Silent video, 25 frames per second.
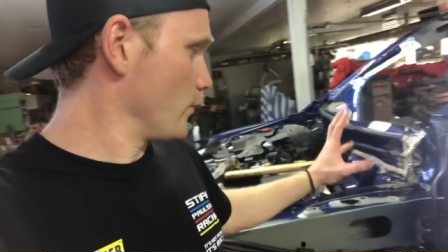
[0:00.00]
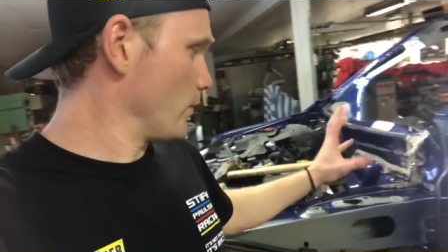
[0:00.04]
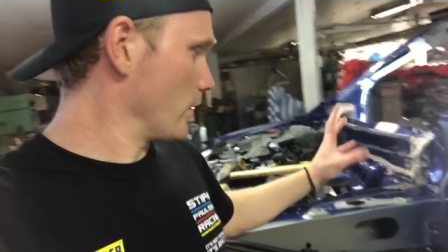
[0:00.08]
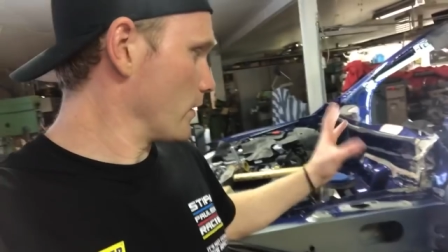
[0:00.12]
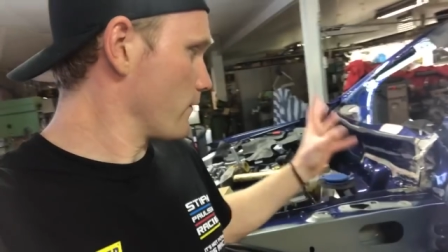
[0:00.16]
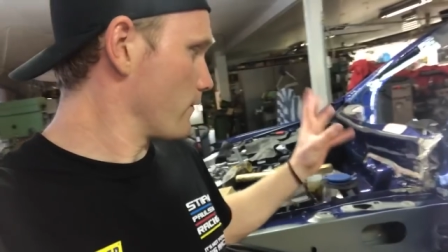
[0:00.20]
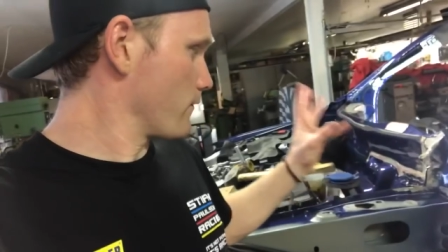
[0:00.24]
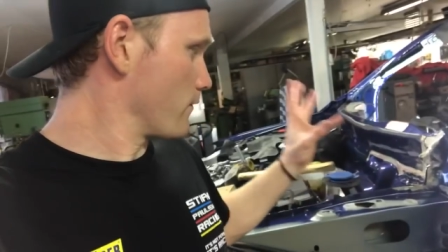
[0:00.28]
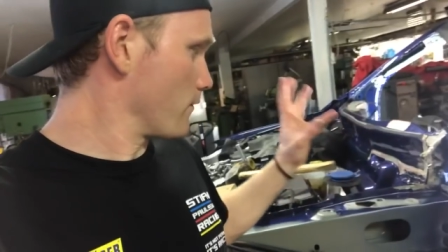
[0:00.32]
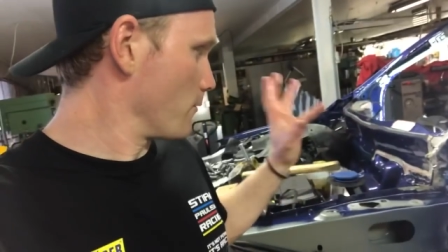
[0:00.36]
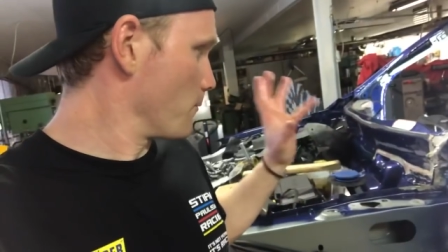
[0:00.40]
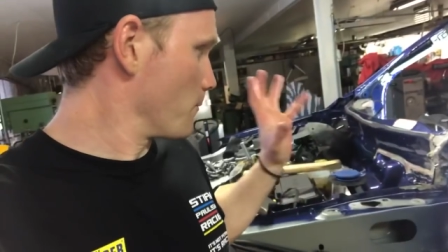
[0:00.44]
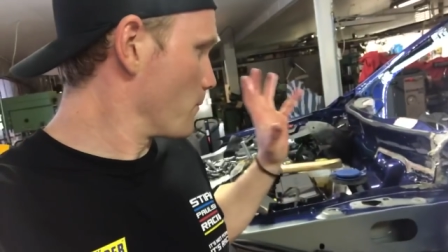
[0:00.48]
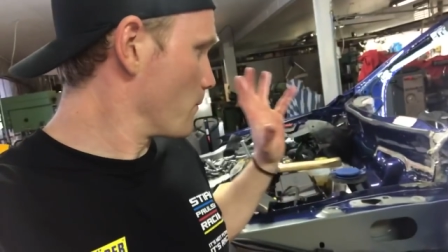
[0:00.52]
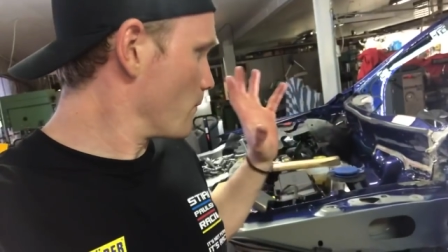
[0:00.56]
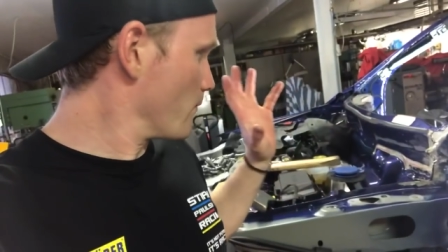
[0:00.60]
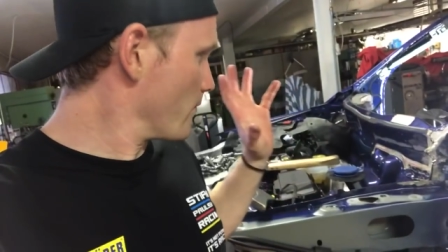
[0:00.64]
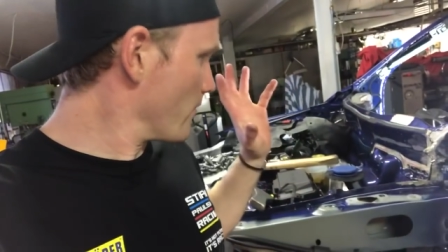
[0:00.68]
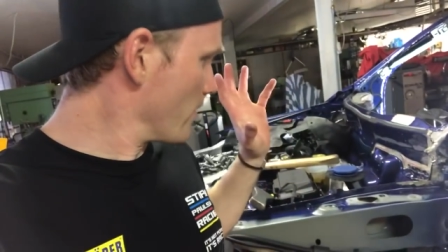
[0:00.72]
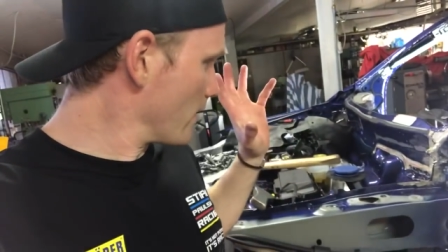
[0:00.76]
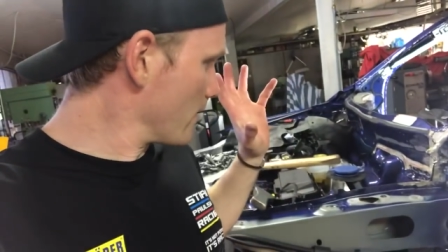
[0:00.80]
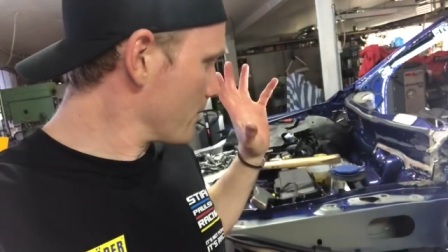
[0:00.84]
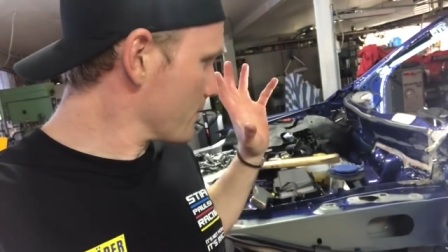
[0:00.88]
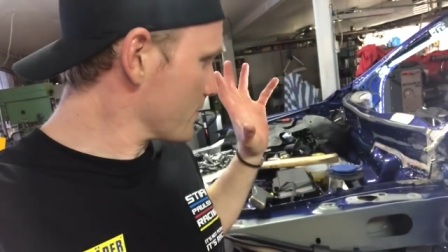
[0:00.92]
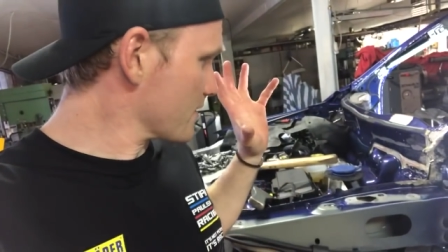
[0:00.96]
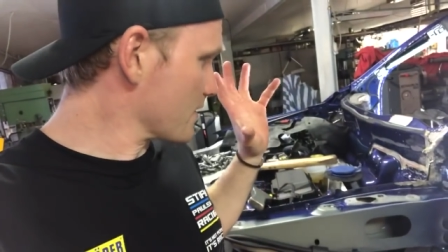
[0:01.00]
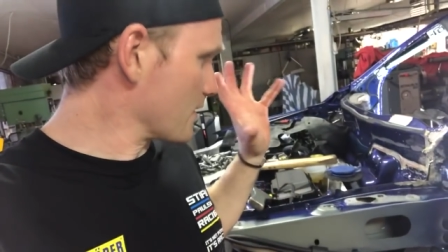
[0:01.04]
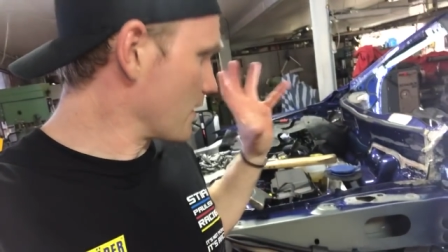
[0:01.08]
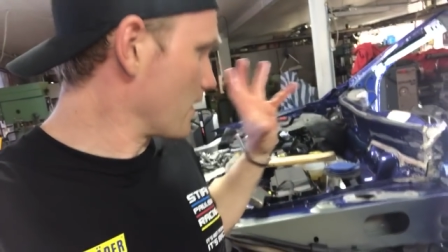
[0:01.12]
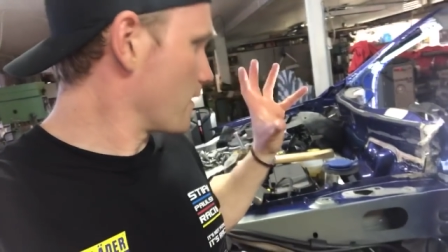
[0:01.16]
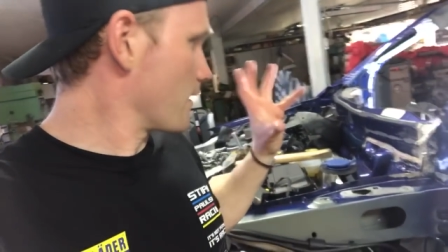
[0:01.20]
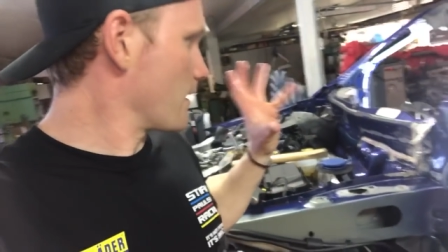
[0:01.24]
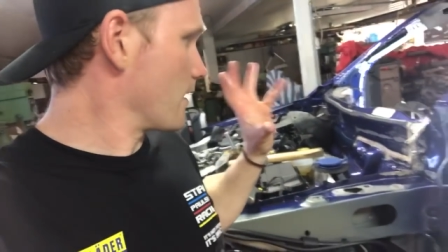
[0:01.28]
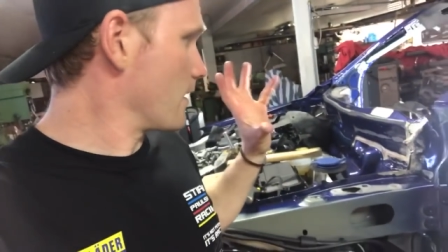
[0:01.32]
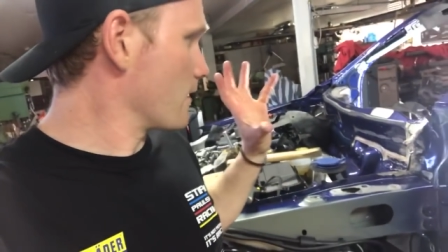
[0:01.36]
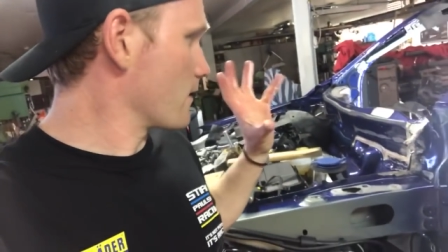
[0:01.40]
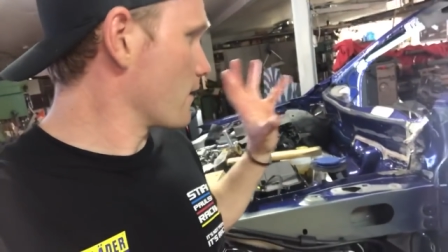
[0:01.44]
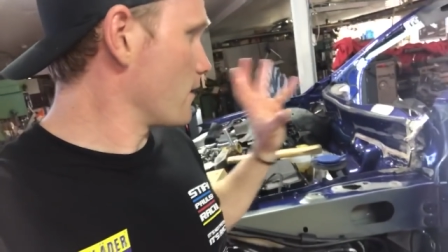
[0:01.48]
but from where I'm
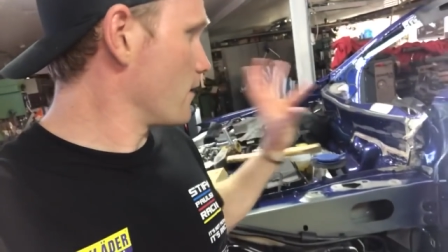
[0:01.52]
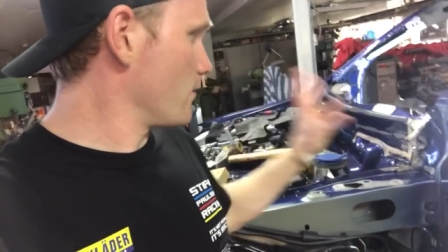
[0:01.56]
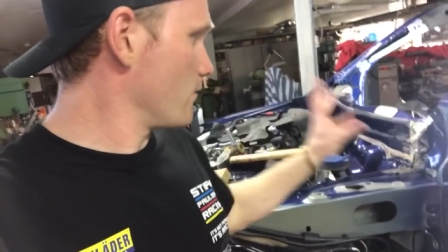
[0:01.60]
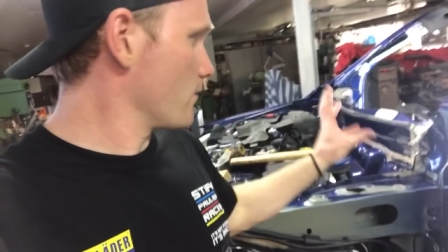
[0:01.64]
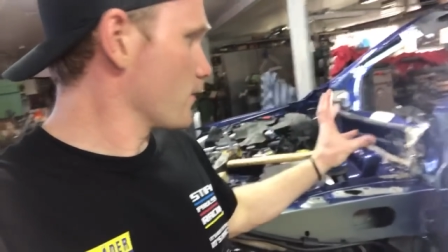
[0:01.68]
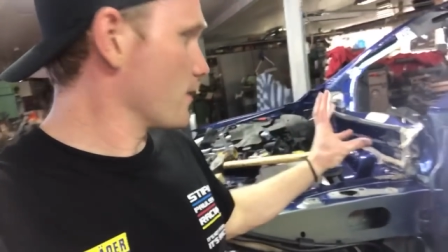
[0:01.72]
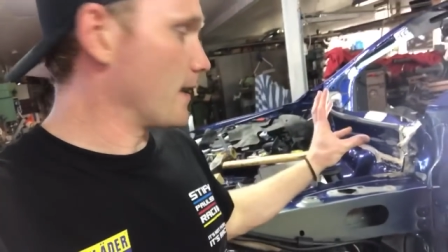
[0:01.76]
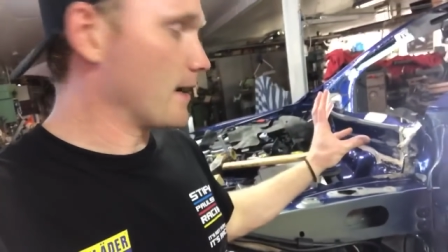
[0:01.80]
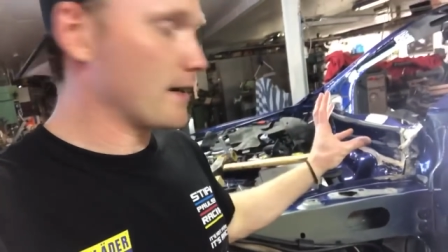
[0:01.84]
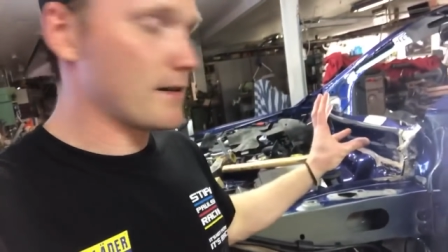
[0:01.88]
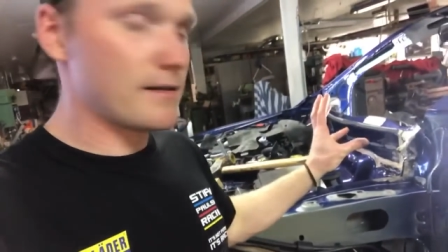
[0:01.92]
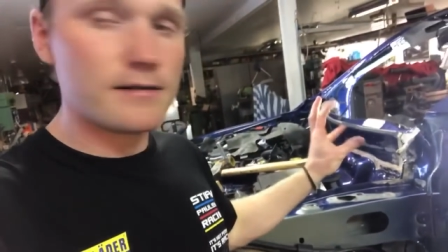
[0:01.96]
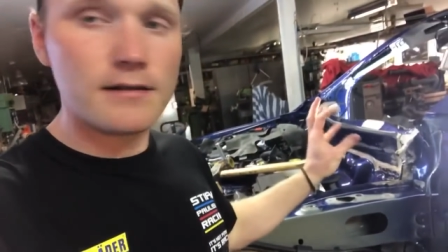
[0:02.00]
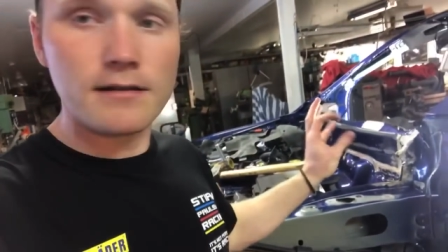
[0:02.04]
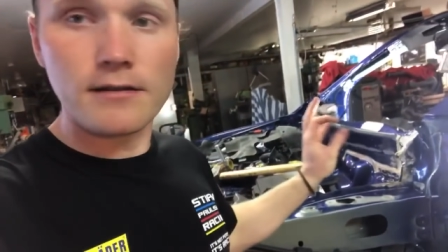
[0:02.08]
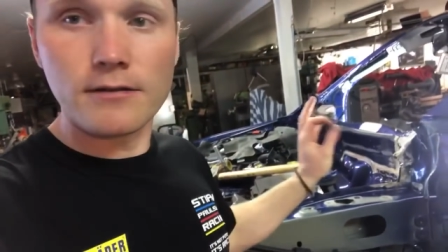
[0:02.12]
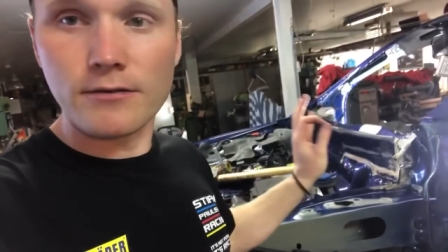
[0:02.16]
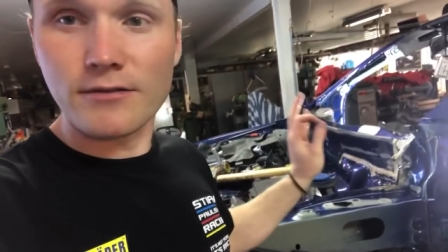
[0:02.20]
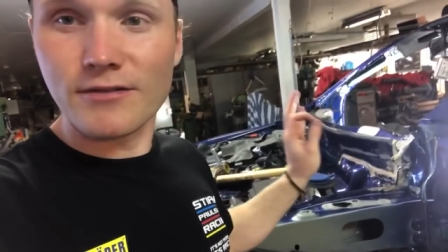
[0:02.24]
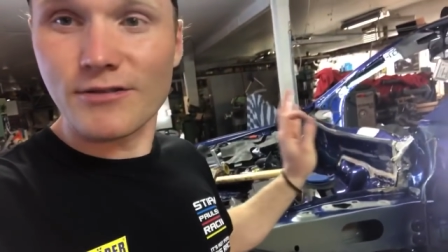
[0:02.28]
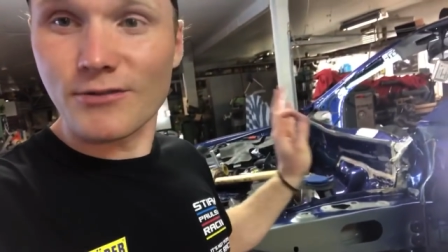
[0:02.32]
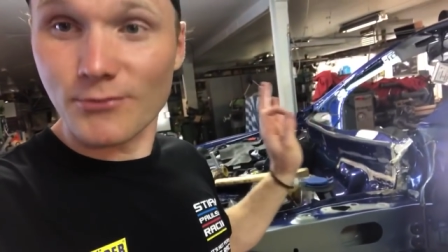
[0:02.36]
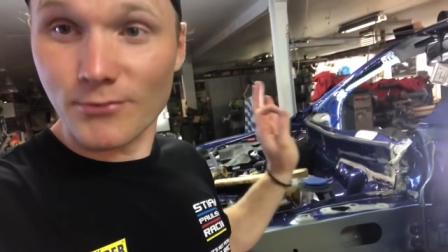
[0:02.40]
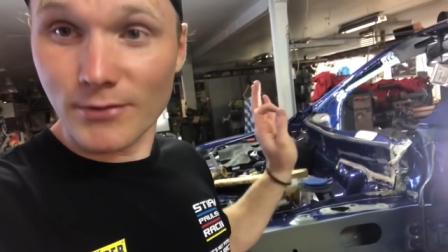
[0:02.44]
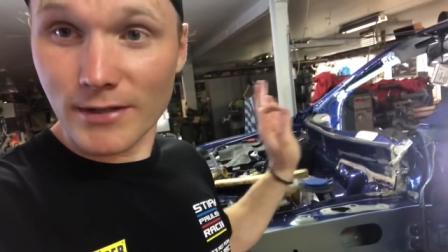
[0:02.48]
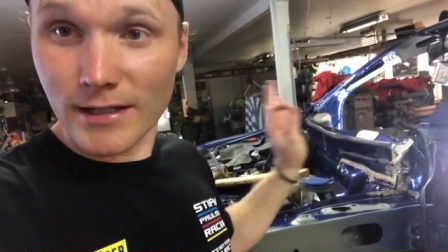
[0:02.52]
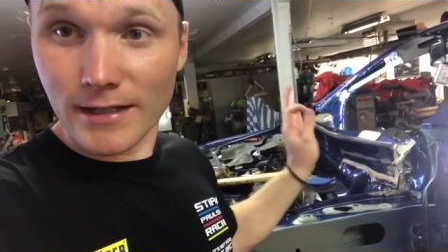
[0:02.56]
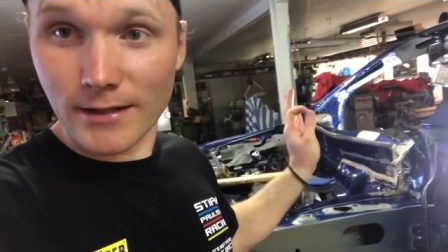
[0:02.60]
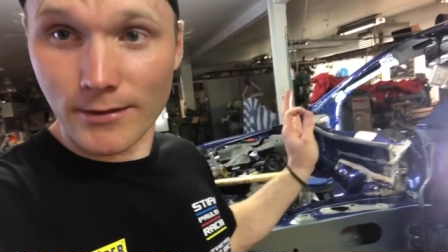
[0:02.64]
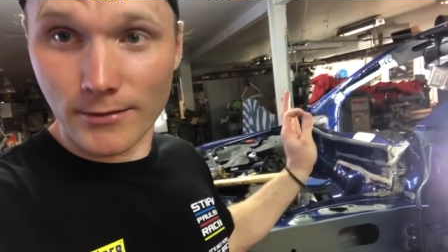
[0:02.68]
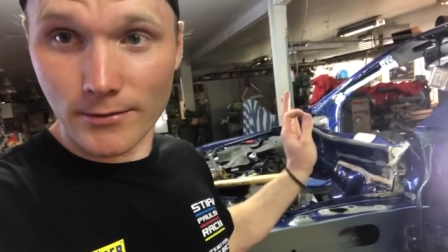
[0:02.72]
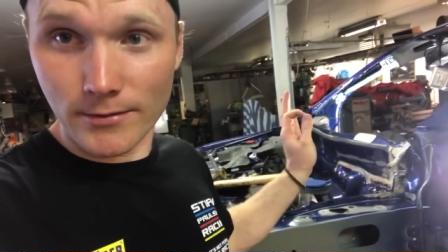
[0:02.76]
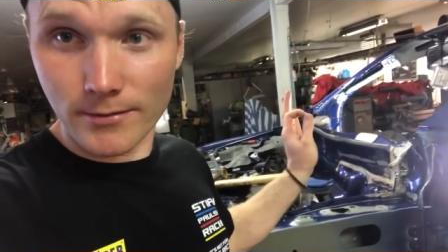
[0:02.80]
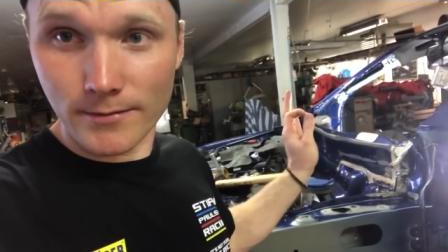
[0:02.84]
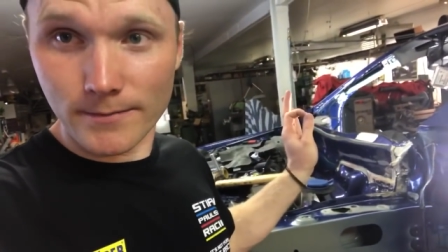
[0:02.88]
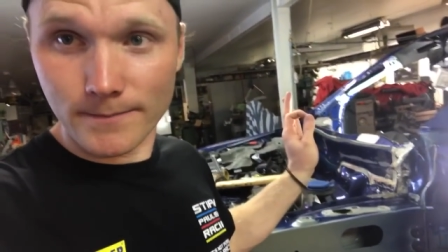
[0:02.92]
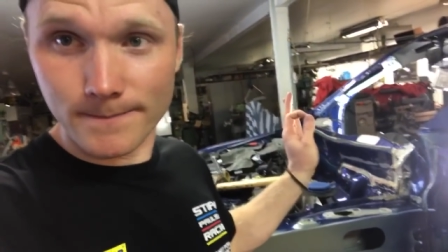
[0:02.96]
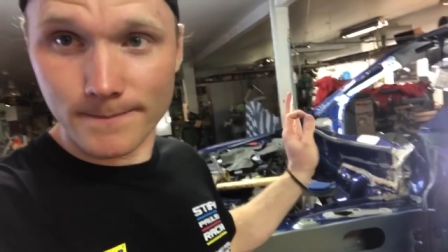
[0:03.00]
standing here now, it actually looks really good.